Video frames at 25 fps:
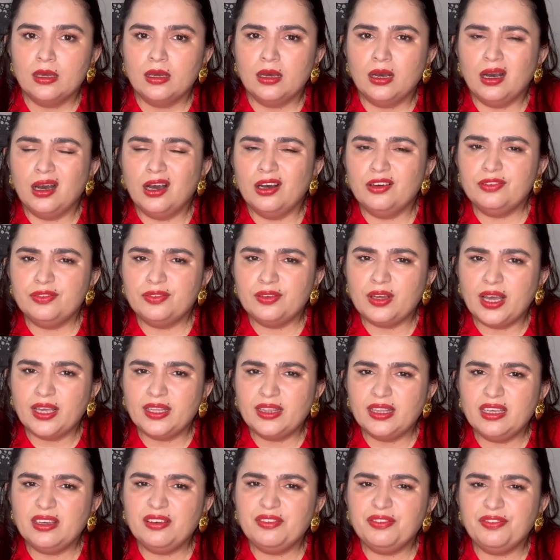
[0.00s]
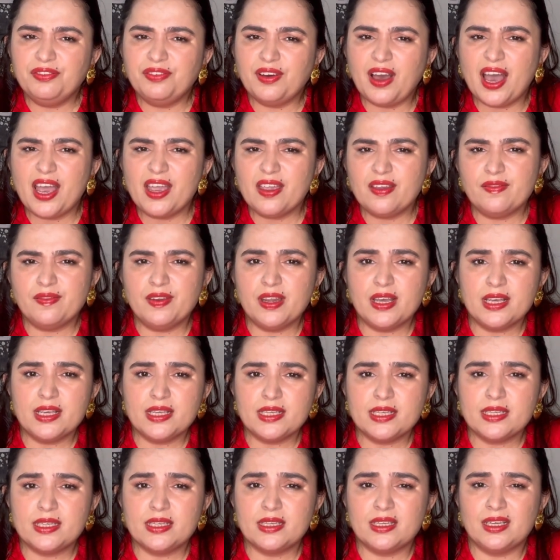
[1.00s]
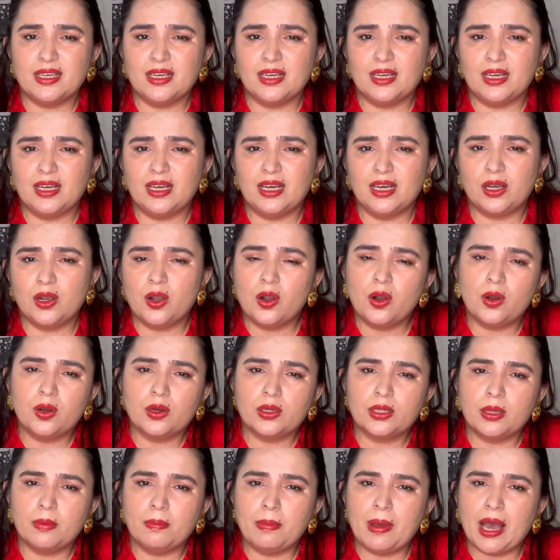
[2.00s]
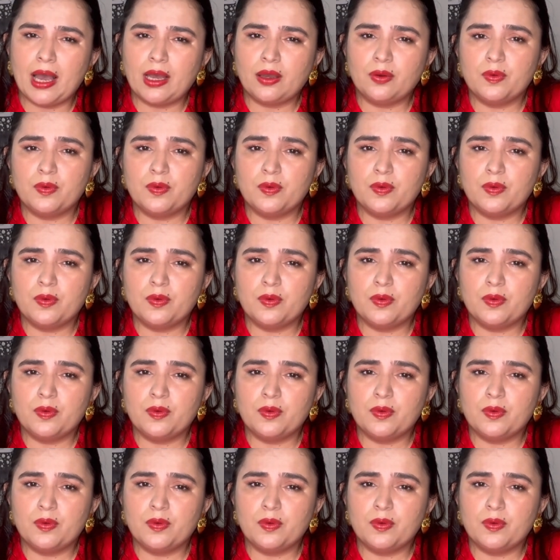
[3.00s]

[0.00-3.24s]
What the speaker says: Of I think 5 days ago, the bag